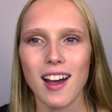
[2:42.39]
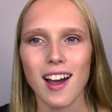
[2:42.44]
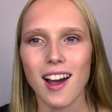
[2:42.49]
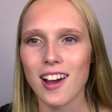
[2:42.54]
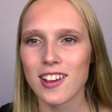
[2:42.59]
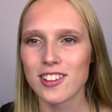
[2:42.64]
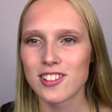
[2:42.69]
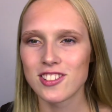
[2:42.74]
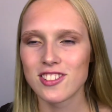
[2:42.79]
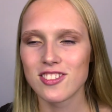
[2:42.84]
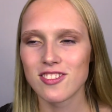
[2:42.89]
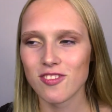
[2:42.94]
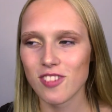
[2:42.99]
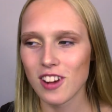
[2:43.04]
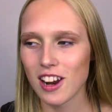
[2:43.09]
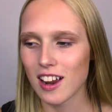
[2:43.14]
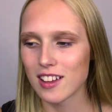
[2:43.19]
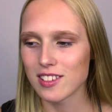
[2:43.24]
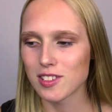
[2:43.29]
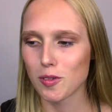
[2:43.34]
I
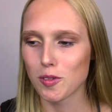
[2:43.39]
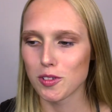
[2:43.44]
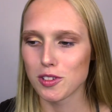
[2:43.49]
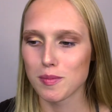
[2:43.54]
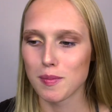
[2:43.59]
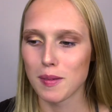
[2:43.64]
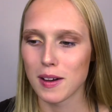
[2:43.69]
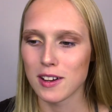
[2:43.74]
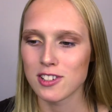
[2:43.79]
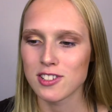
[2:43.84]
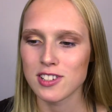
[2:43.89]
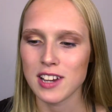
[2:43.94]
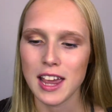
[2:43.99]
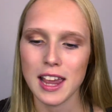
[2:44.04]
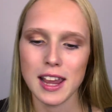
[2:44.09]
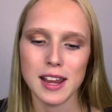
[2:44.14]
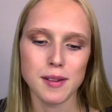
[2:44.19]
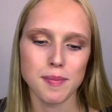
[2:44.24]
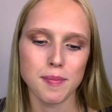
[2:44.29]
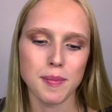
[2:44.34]
realised it wasn't my
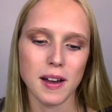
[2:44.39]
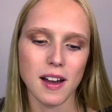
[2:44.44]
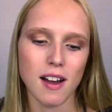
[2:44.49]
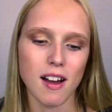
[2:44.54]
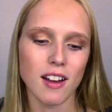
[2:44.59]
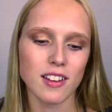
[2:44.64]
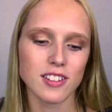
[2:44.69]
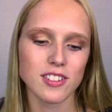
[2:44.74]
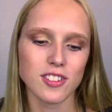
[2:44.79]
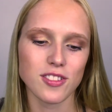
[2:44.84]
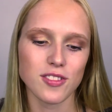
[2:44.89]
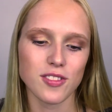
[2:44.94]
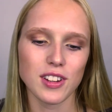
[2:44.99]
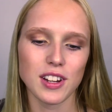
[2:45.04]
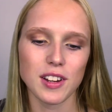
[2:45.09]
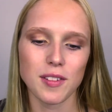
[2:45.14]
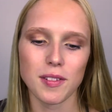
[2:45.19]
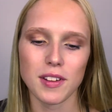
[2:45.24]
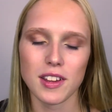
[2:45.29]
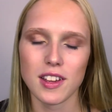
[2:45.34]
shade, but I didn't
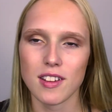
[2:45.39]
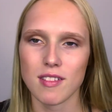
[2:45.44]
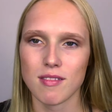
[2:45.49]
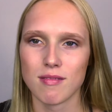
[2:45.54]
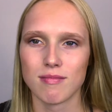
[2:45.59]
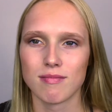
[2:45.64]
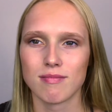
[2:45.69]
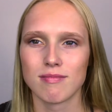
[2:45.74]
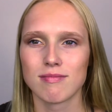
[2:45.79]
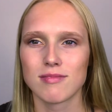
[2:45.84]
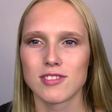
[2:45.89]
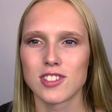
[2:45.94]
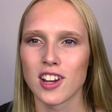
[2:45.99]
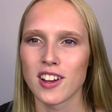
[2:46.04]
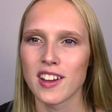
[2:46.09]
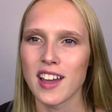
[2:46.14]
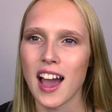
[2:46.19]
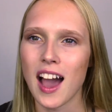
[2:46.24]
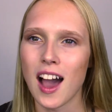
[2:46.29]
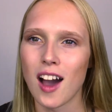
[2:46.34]
really want to
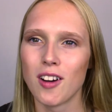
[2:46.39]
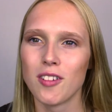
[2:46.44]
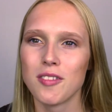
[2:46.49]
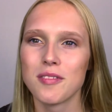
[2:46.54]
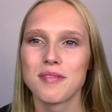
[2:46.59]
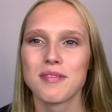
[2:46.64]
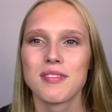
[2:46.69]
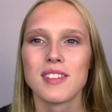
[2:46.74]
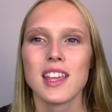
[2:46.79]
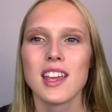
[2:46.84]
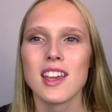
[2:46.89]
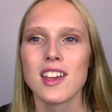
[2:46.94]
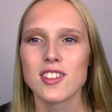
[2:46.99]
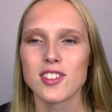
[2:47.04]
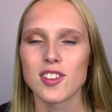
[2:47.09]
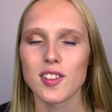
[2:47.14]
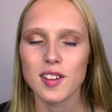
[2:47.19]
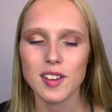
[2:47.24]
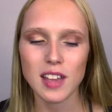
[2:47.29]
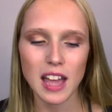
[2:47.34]
chuck it out,
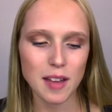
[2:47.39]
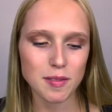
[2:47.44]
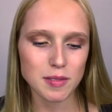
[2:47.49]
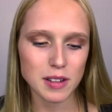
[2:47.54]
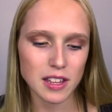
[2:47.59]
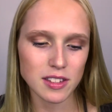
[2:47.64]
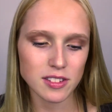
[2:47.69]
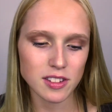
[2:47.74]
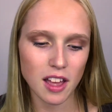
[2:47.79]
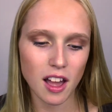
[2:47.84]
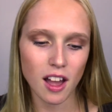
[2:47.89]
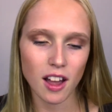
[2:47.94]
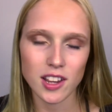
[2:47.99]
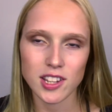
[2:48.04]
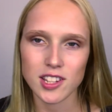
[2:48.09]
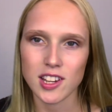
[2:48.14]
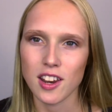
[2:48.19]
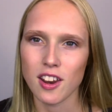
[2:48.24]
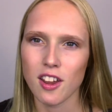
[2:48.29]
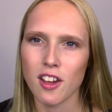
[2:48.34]
so I kept it as an
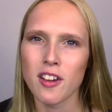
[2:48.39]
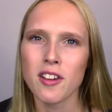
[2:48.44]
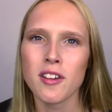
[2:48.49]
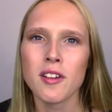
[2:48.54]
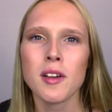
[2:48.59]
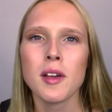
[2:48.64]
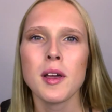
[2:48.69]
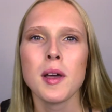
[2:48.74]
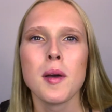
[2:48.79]
eyeshadow